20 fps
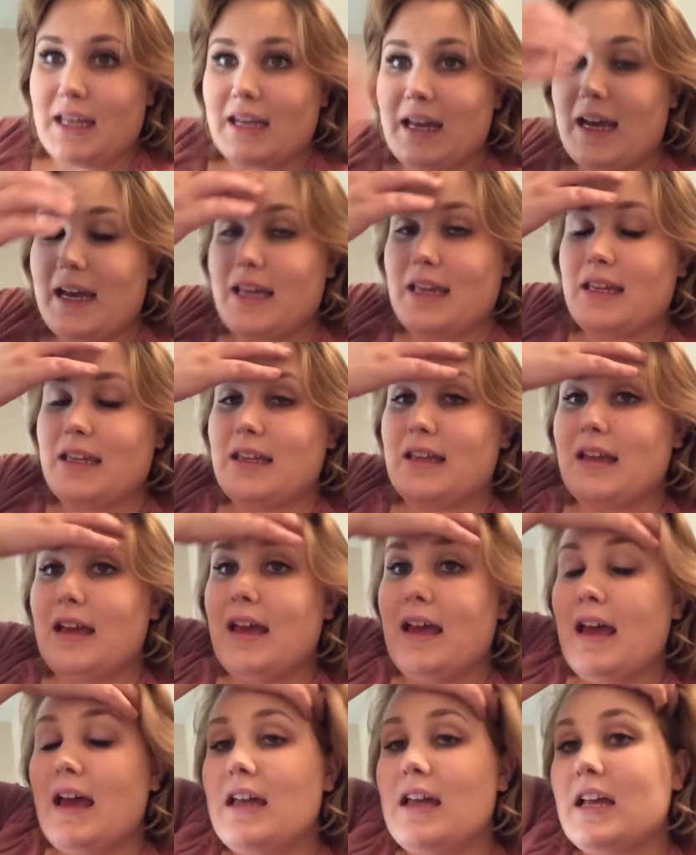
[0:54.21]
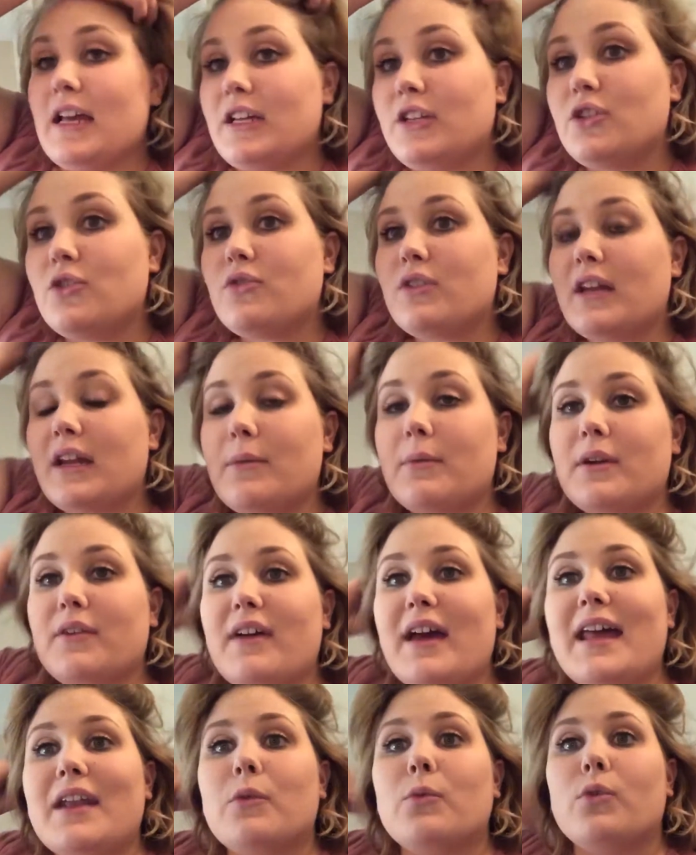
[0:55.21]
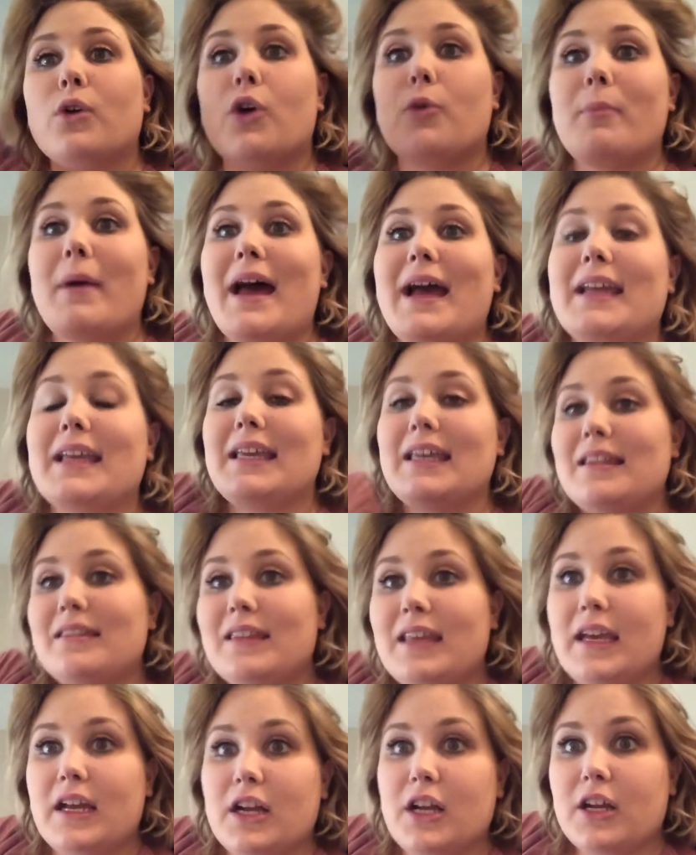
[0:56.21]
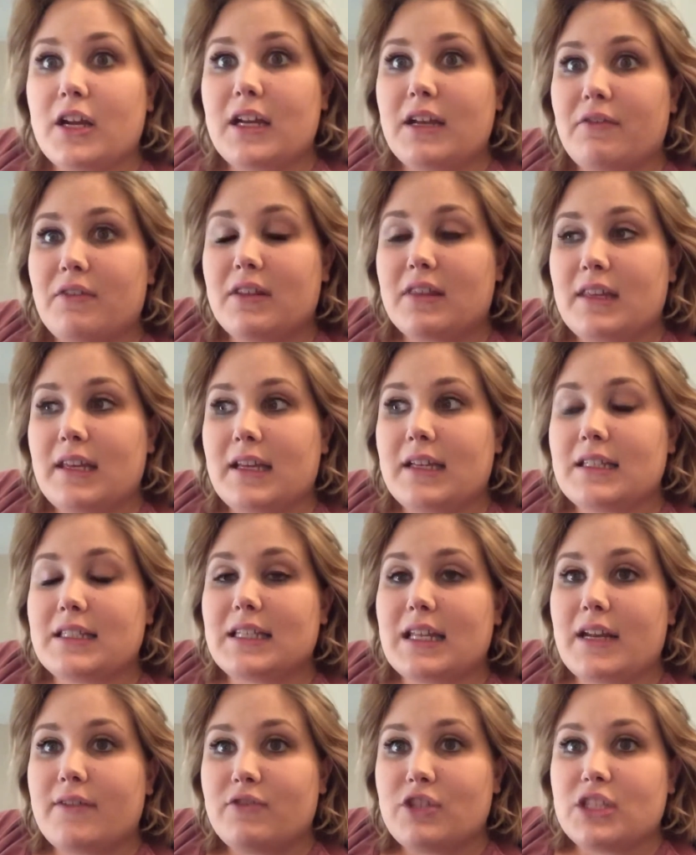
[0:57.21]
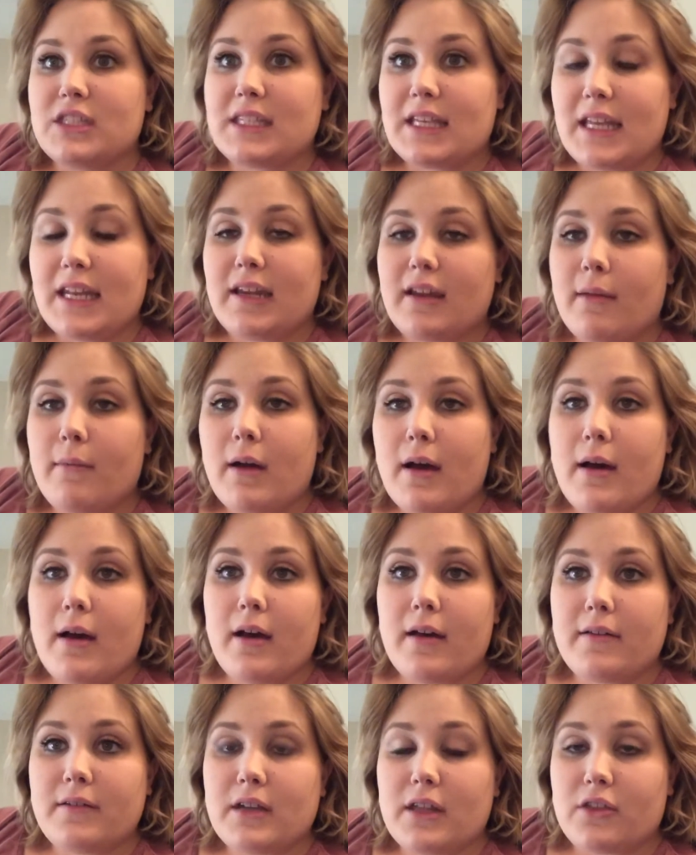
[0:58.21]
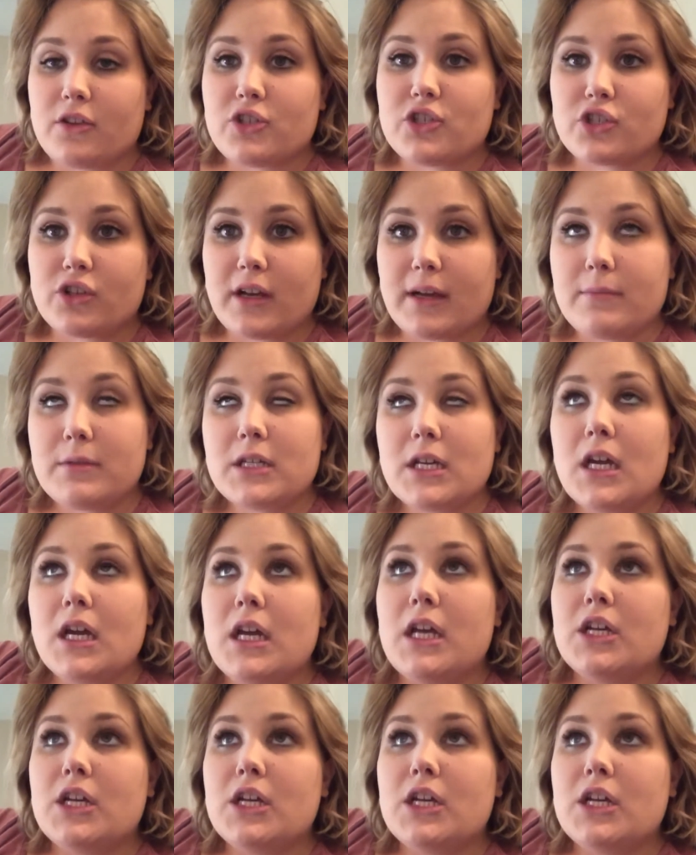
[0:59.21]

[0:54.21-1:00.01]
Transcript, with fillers: And I, I knew that I would have had to go back in there and everything instead of just getting another script.